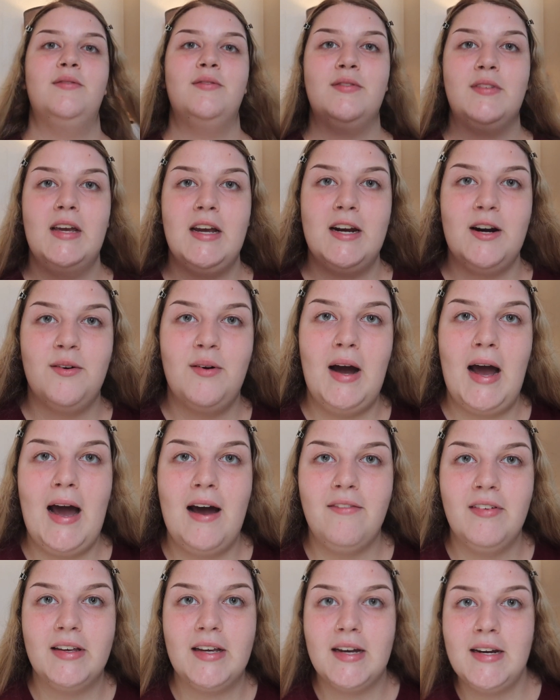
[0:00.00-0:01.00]
they don't
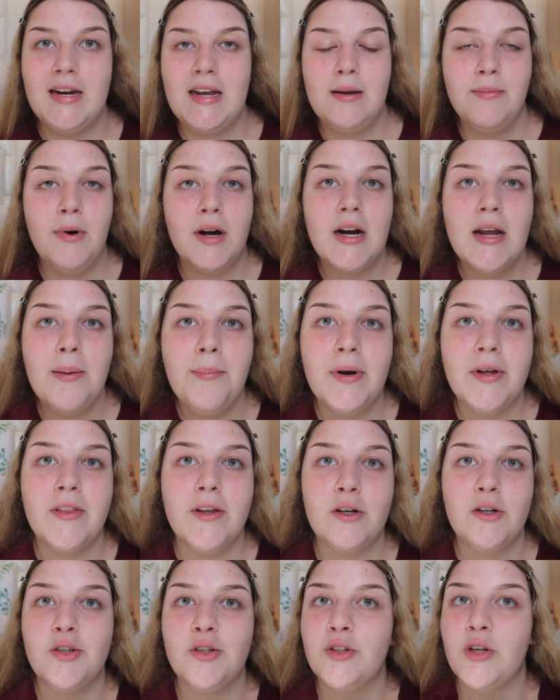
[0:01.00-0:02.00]
have like a name on it, but
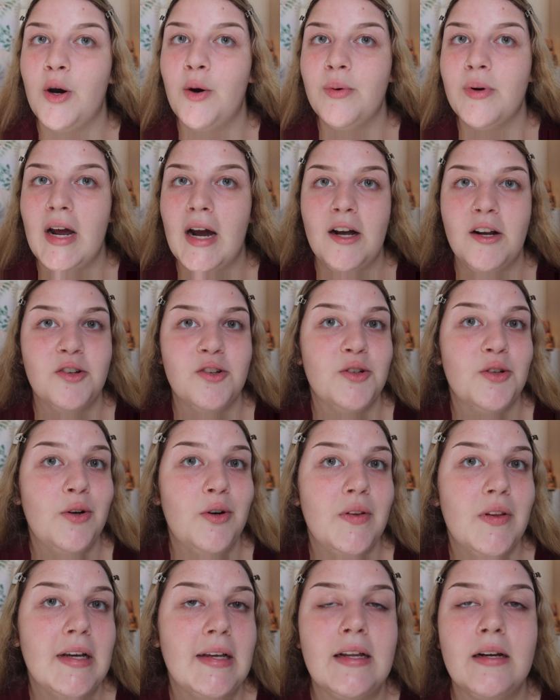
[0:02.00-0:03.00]
they're so
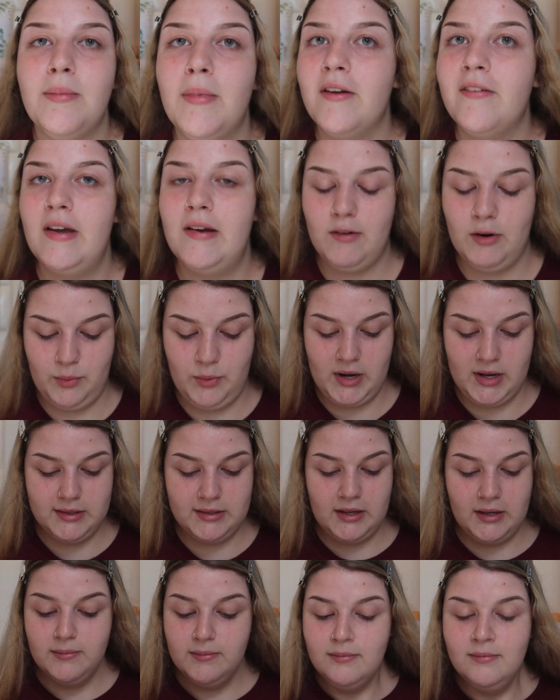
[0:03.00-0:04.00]
natural. Like, they're my favorite
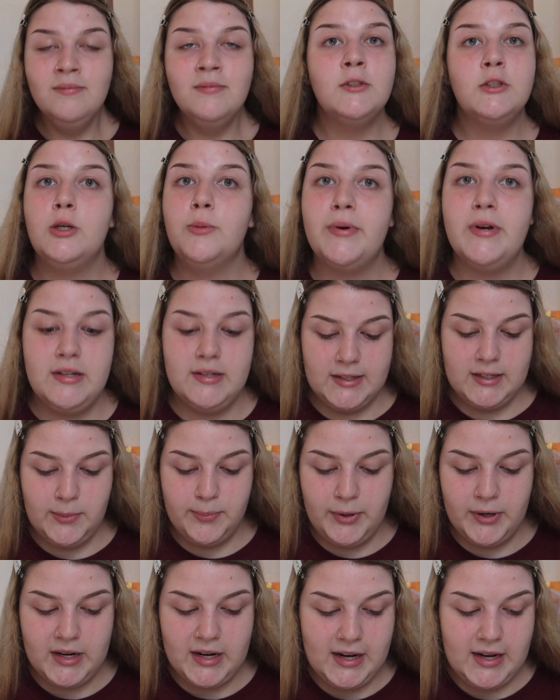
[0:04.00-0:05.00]
ones. Super easy to
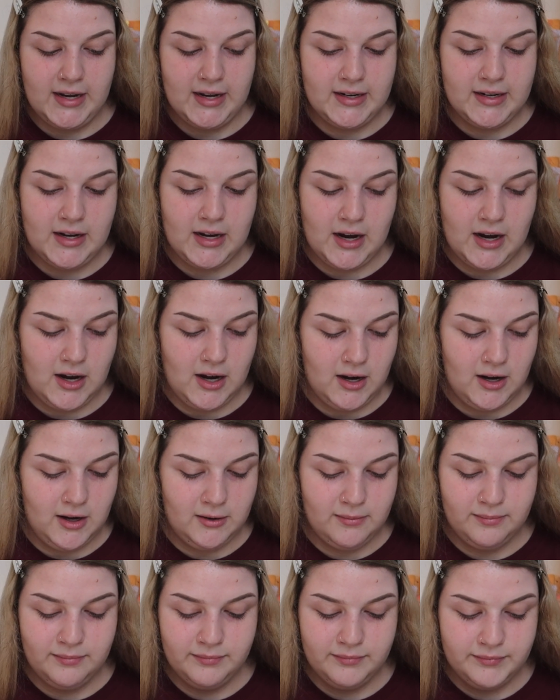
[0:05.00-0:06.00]
put in.
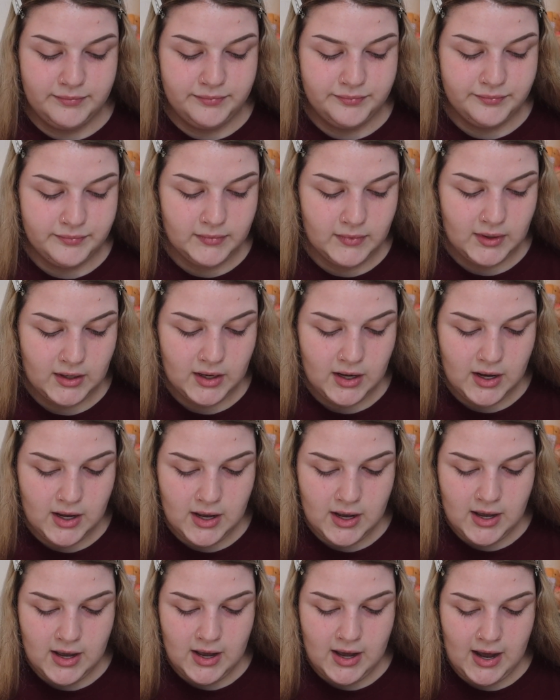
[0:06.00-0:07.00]
I'm
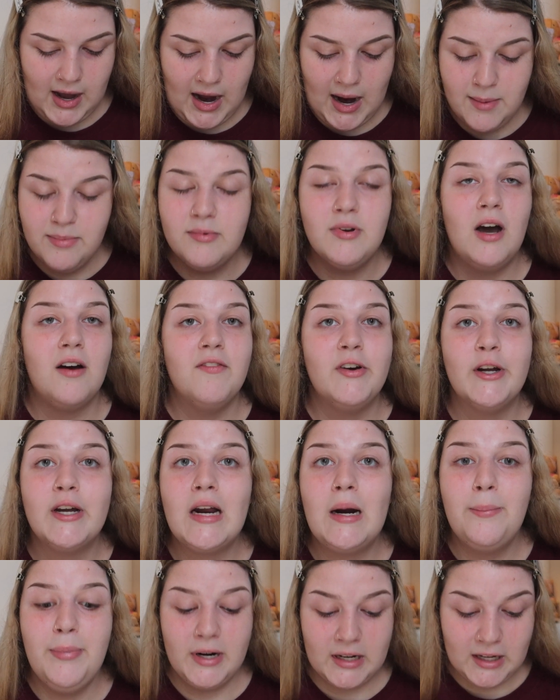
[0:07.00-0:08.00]
not very
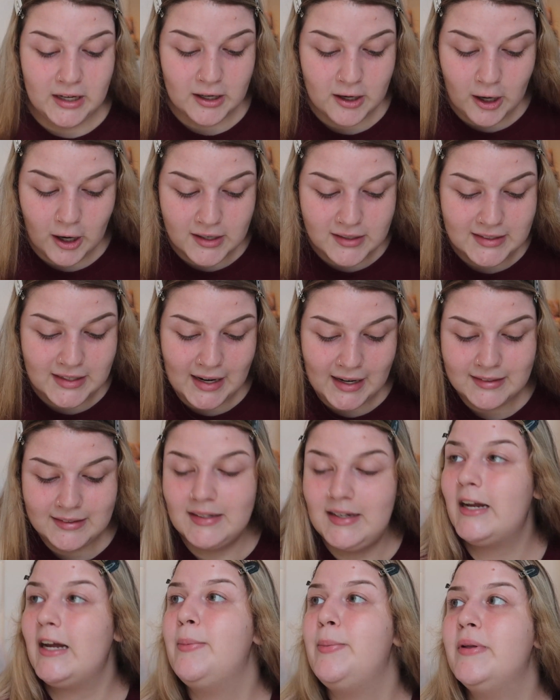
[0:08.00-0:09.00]
good at putting in contacts,
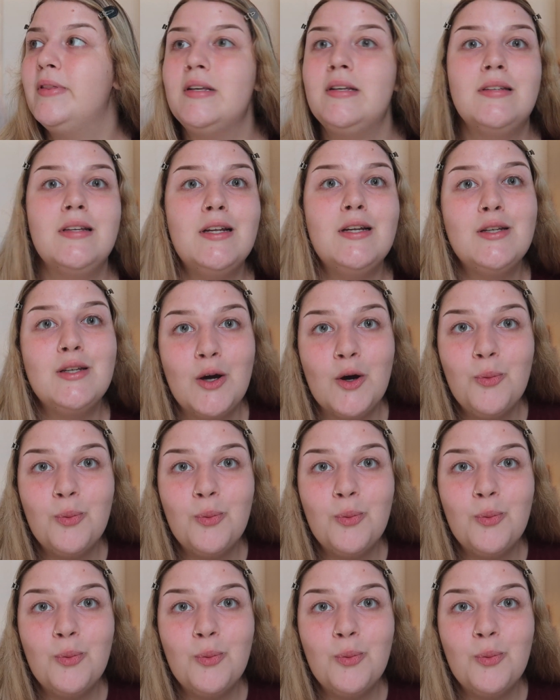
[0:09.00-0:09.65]
and I could put these in no